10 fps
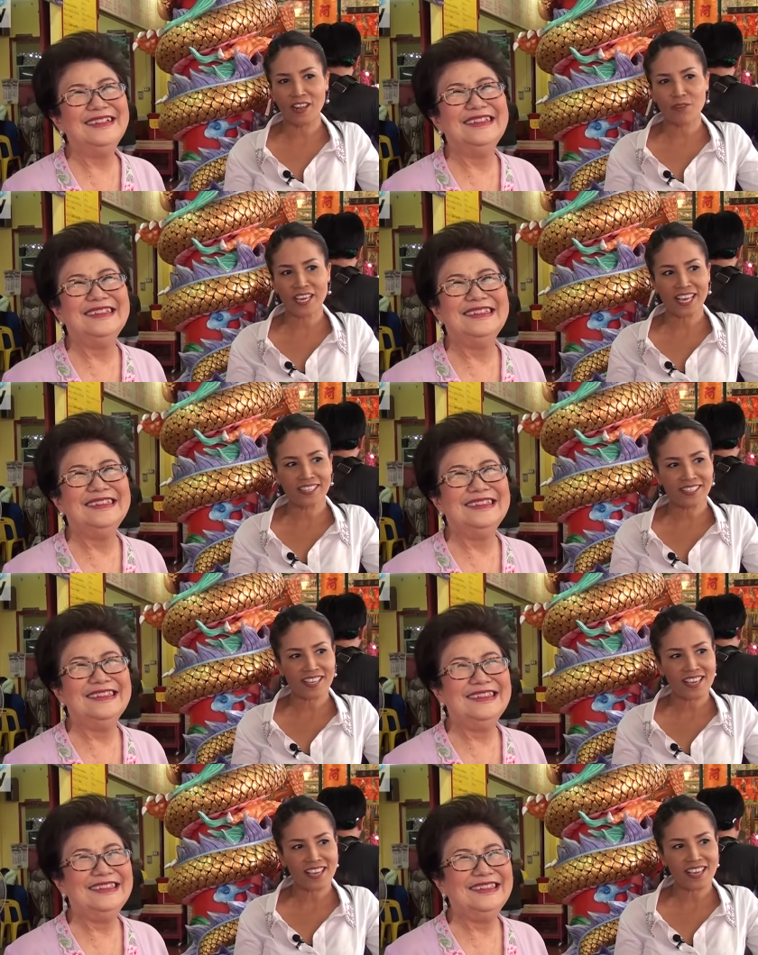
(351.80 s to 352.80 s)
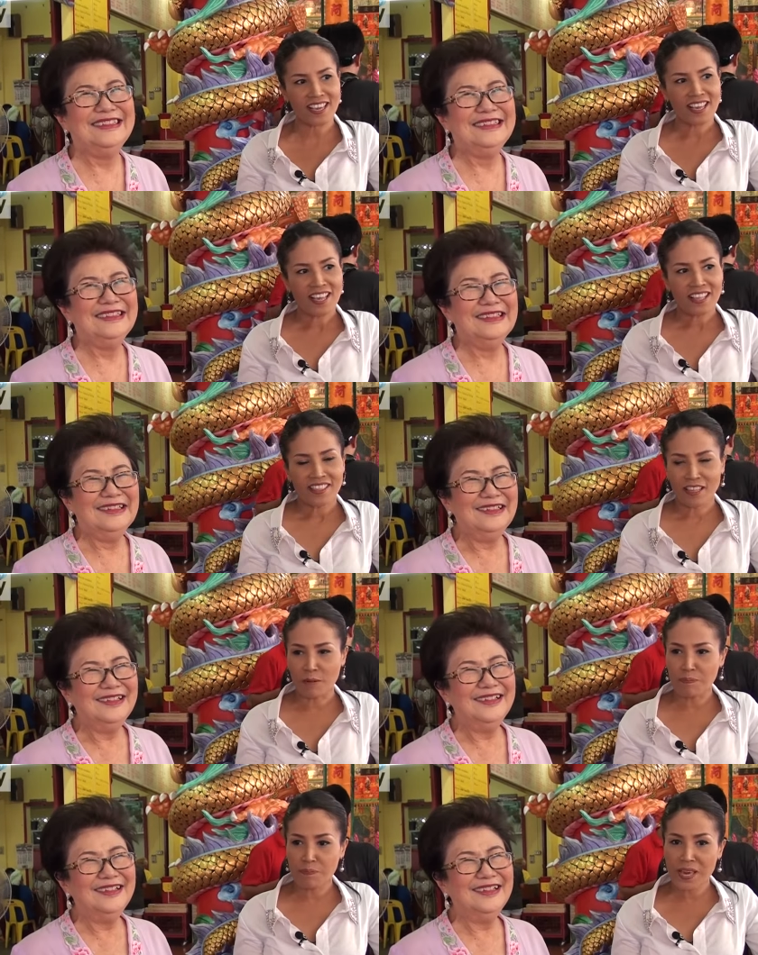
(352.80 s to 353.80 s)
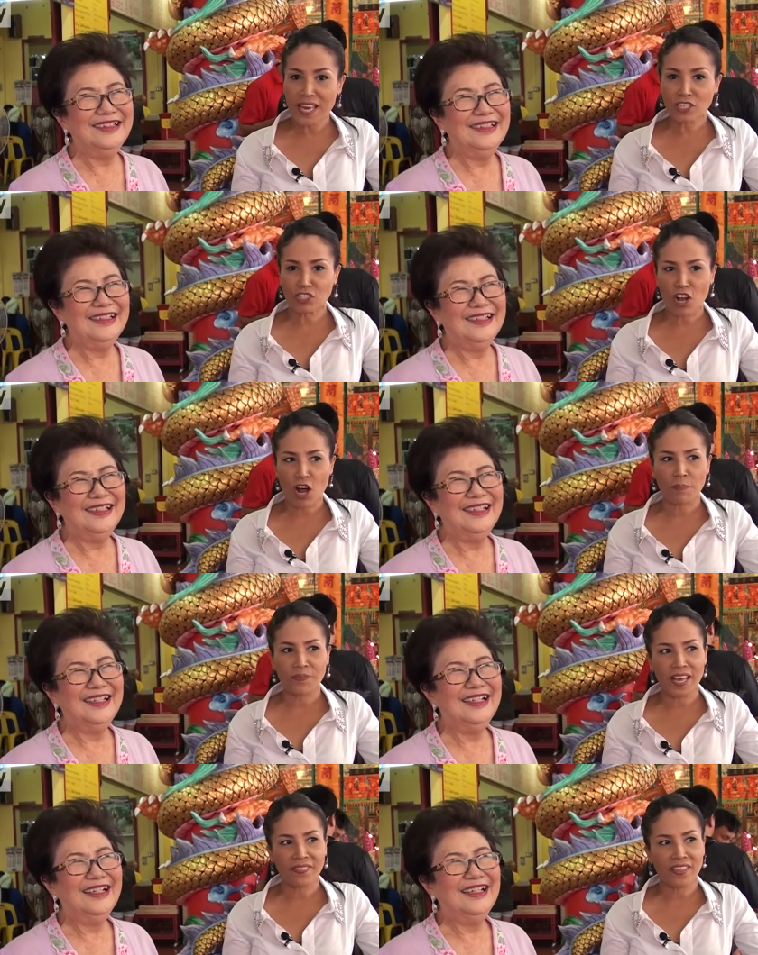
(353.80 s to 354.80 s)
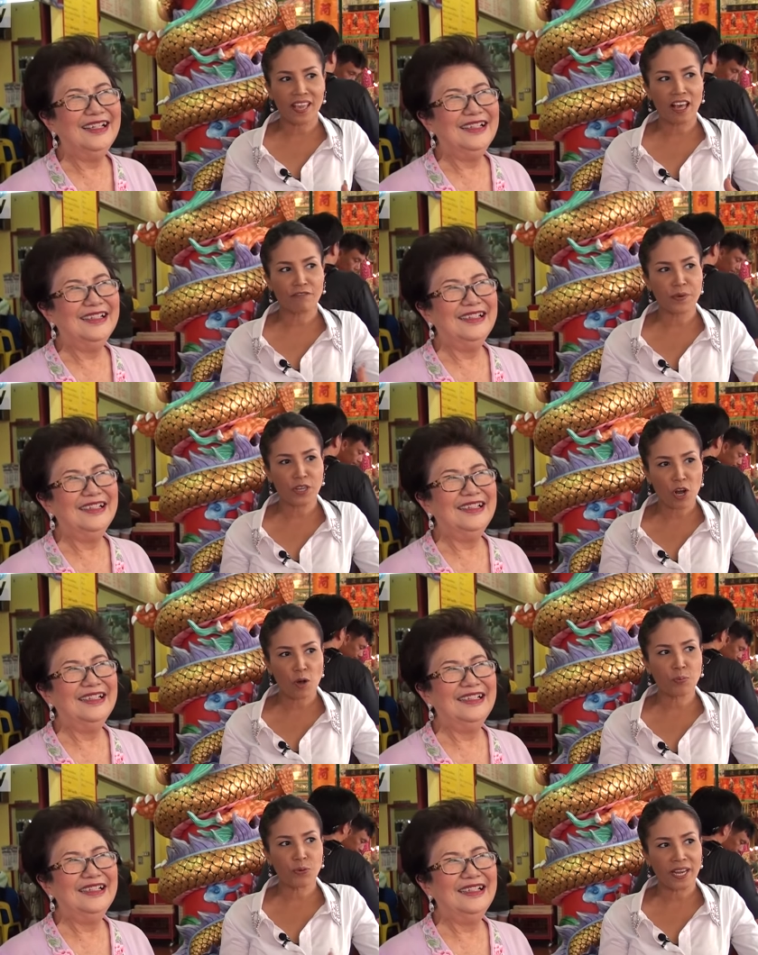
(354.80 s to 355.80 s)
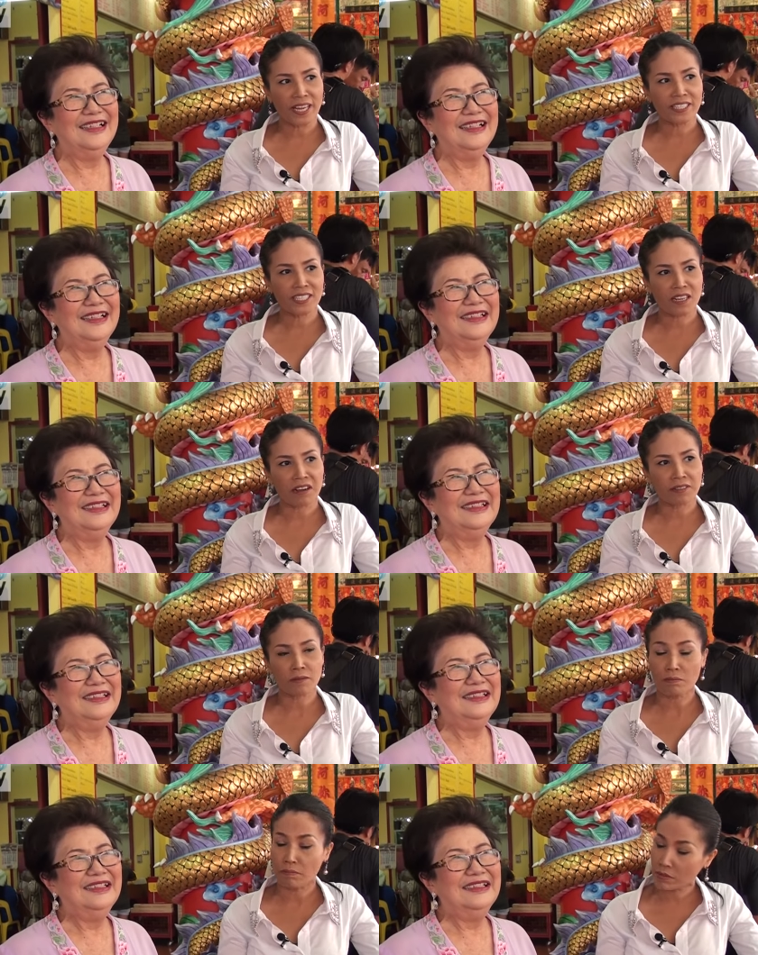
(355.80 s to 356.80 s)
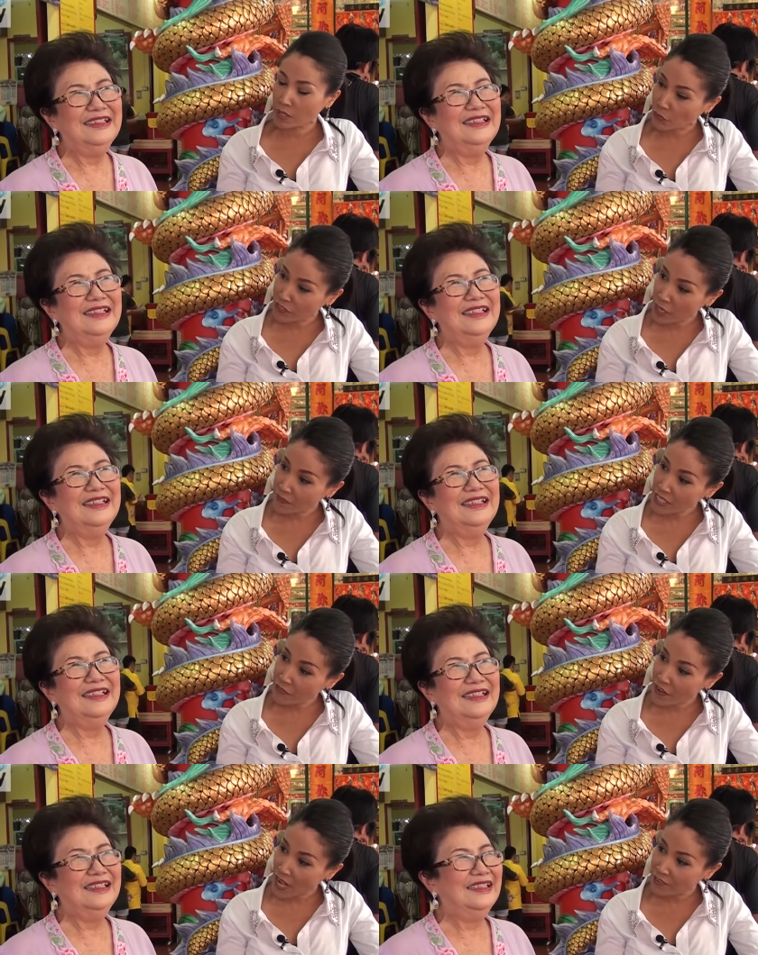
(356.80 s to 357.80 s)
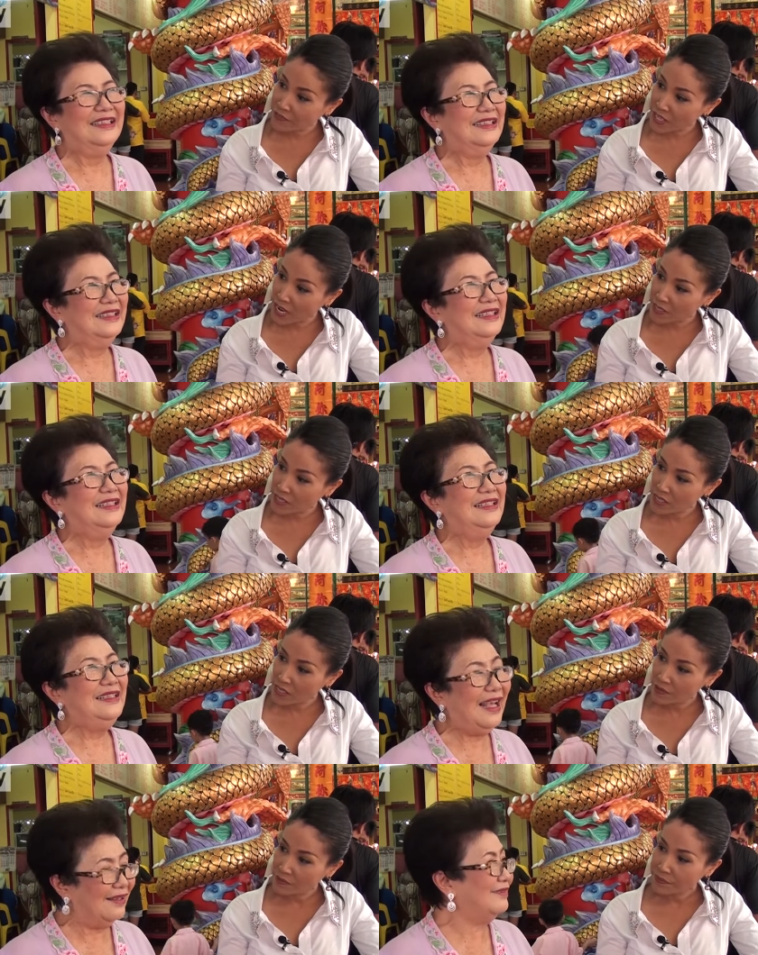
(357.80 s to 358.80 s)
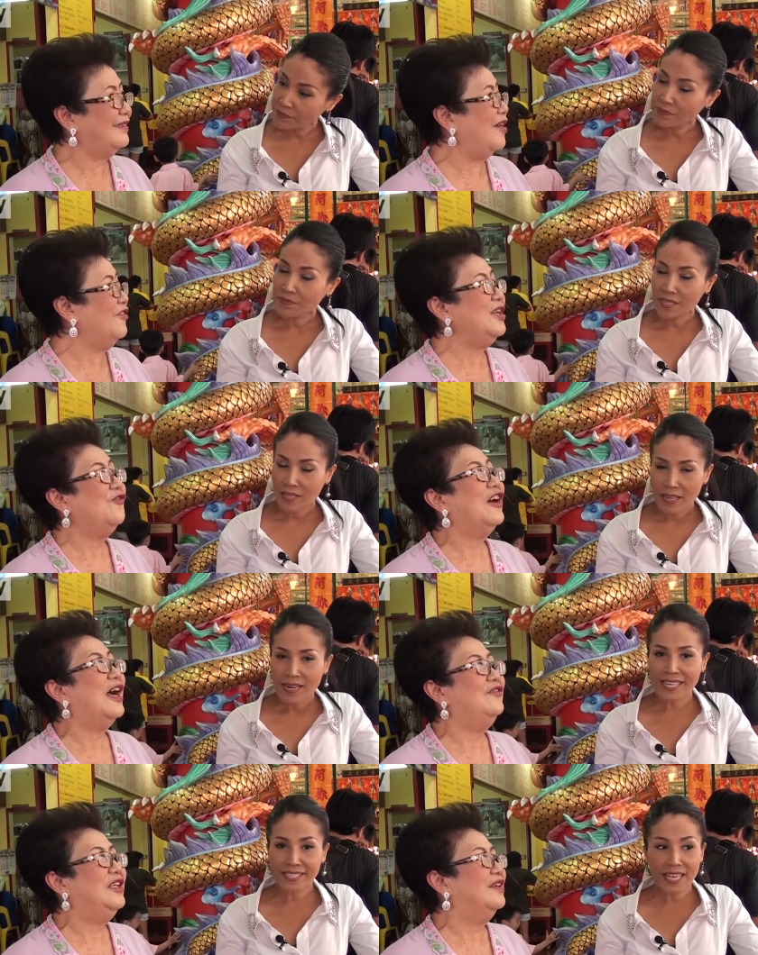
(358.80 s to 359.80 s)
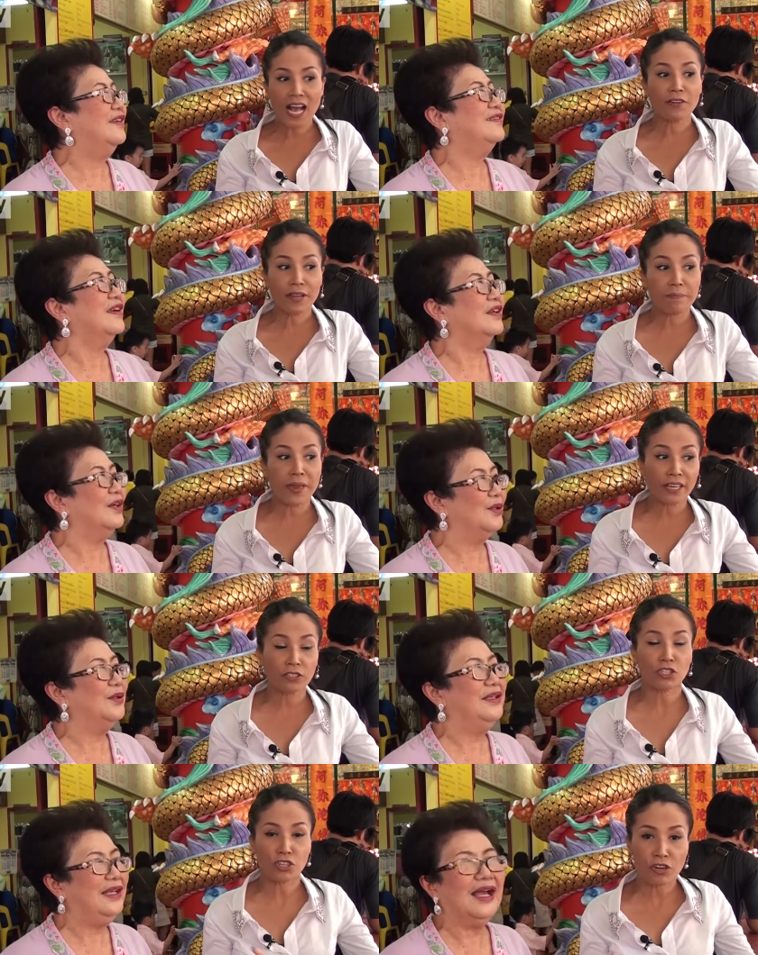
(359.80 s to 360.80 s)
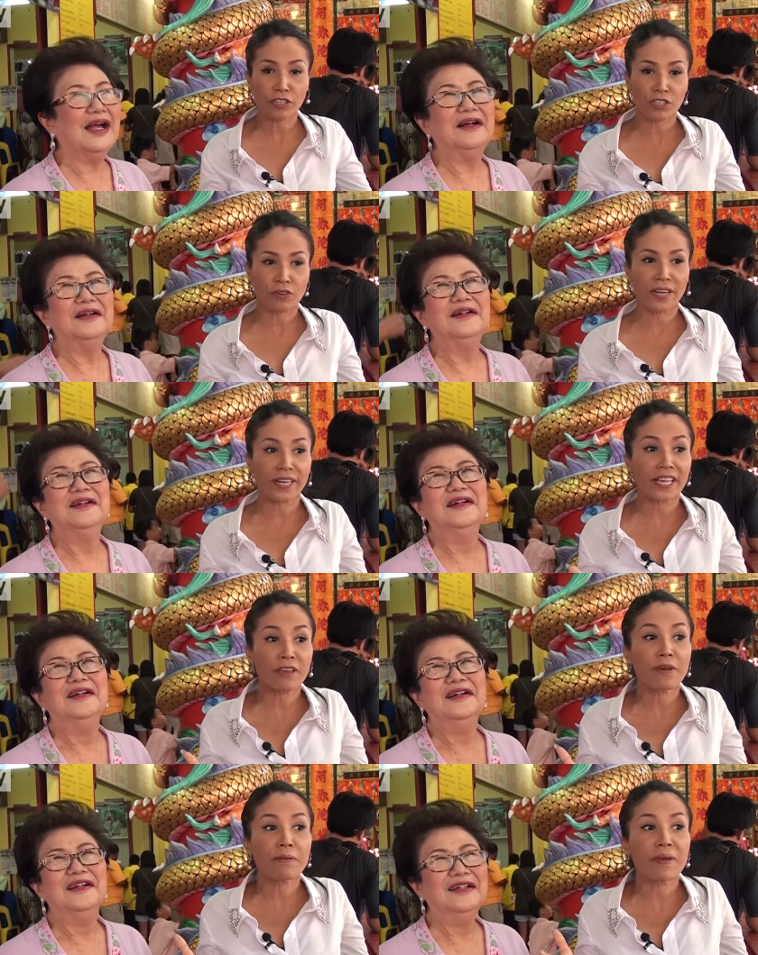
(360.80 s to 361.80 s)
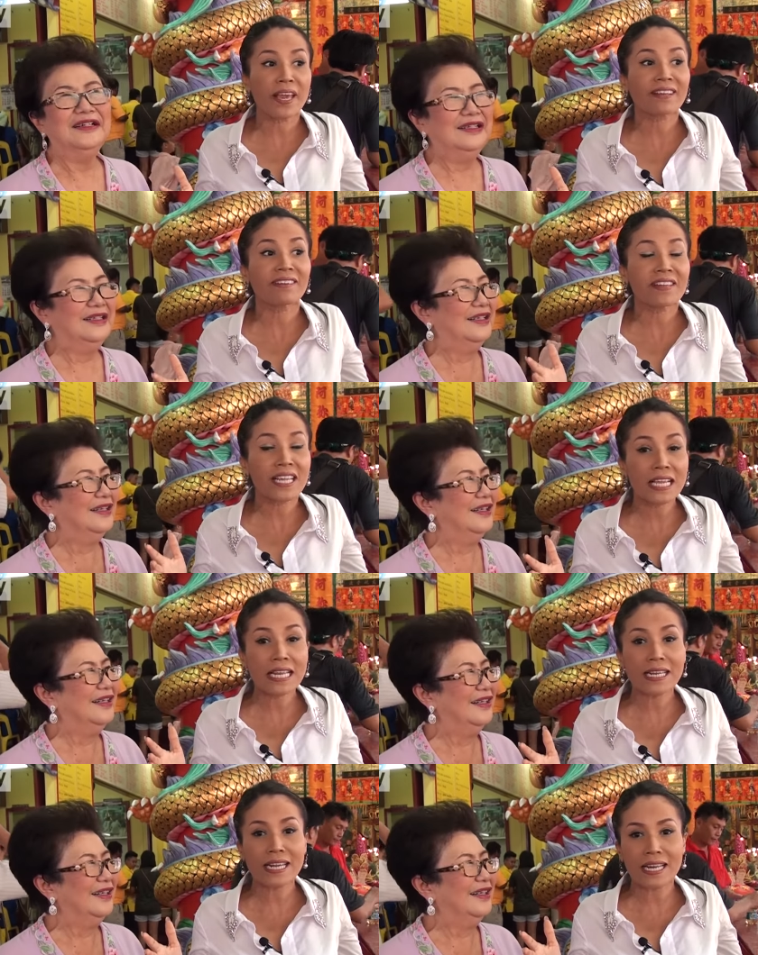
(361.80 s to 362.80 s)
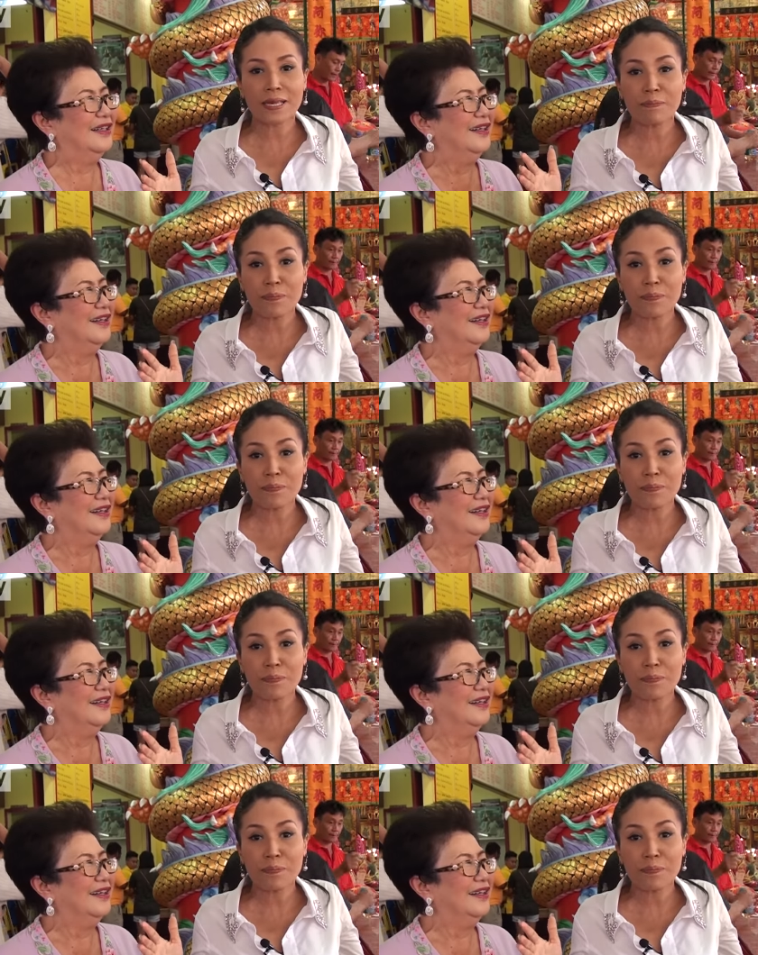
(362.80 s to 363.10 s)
Speaker 1: Then we can see the big job that they have been operate uh, 75 years. Yes, 75 Let's see years. how they make the turtle and they even make really, really